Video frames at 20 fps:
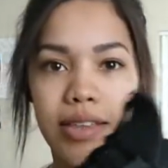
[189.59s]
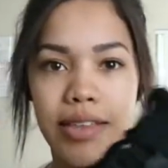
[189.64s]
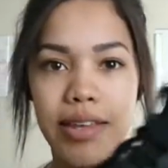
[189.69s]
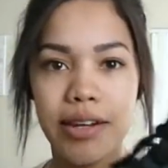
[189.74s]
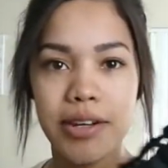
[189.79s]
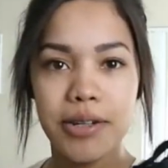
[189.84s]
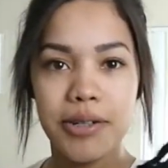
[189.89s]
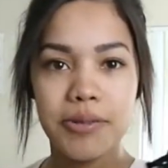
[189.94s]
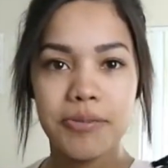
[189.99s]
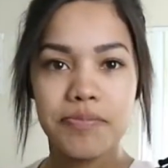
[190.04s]

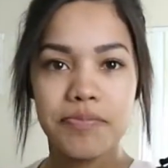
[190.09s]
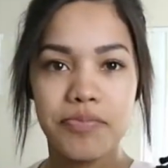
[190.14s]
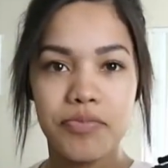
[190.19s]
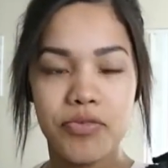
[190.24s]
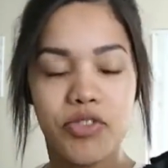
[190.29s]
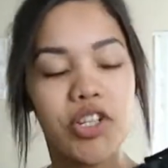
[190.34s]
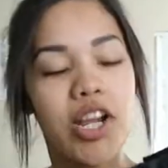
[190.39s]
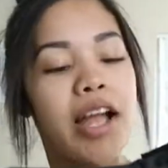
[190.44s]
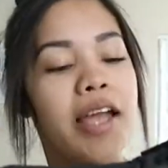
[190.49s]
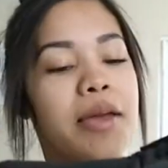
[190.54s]
they're
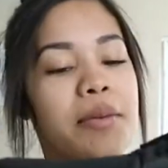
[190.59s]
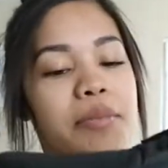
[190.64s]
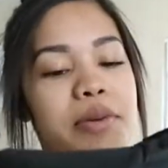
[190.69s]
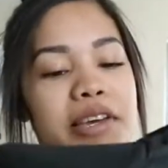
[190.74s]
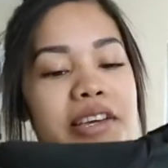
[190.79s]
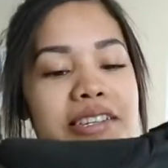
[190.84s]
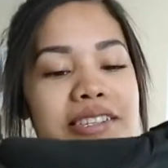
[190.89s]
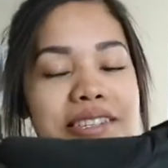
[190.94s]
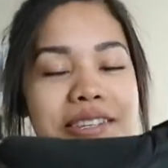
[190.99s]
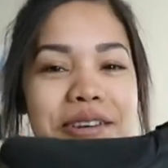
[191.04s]
giant
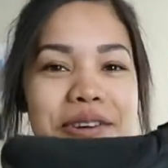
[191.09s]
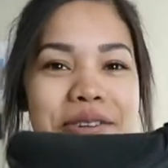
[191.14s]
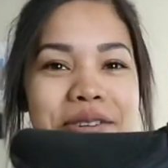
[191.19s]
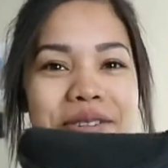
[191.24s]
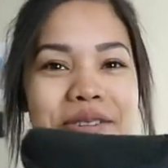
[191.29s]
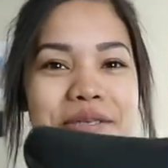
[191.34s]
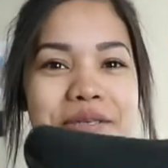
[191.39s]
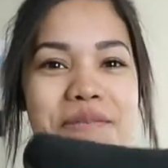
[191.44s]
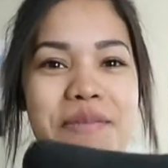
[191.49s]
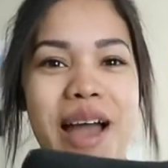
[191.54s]
because you
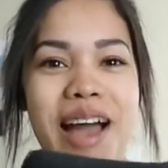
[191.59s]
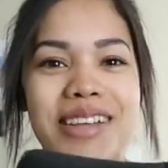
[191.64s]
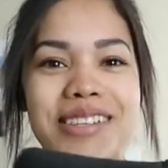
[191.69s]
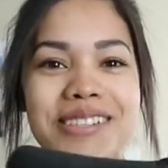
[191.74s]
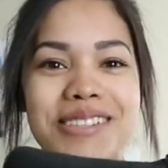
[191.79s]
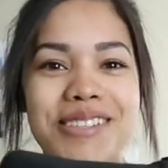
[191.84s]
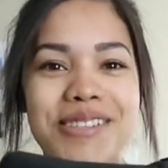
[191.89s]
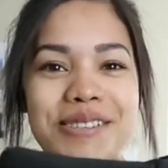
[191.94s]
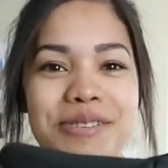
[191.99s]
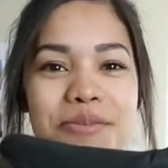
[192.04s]
know they're a
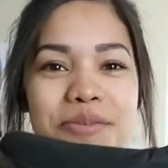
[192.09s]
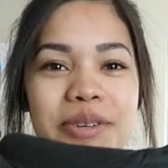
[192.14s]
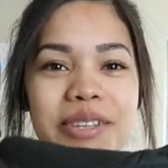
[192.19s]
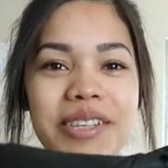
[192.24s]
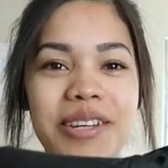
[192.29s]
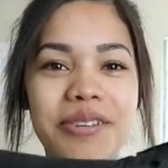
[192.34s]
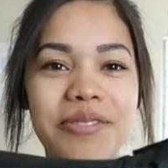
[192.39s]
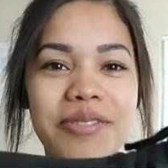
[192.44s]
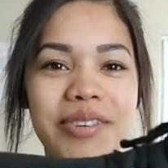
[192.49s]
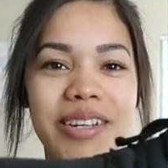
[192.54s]
man shoe
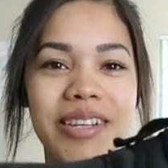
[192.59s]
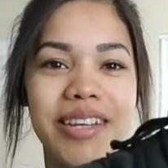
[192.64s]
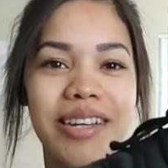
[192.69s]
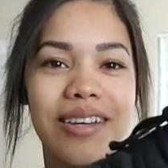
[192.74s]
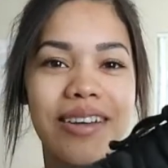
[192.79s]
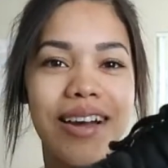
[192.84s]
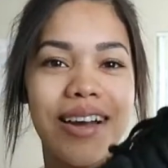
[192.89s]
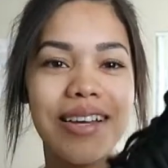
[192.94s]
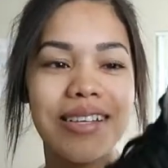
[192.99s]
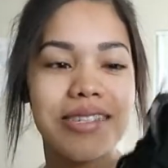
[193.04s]
but they're really
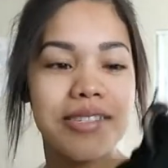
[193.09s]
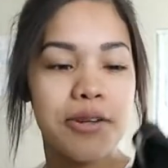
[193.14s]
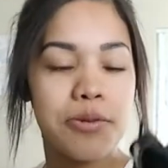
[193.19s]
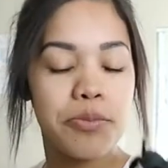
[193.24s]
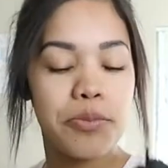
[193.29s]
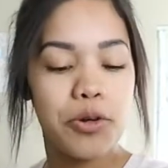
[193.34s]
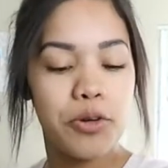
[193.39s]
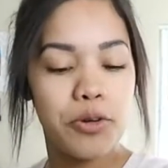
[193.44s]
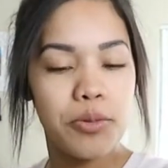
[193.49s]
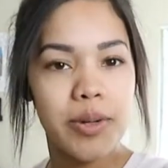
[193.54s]
nice they're
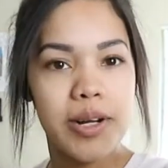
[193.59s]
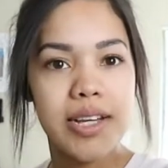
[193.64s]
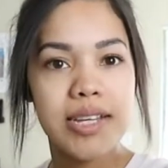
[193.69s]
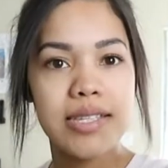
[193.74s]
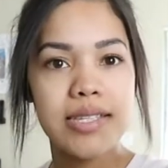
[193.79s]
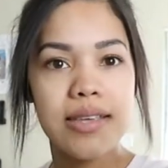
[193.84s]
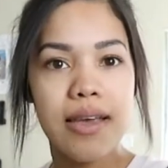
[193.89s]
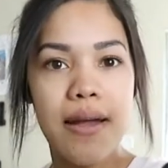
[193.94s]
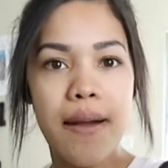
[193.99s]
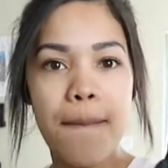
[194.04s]

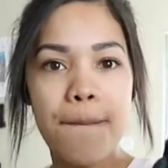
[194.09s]
pumas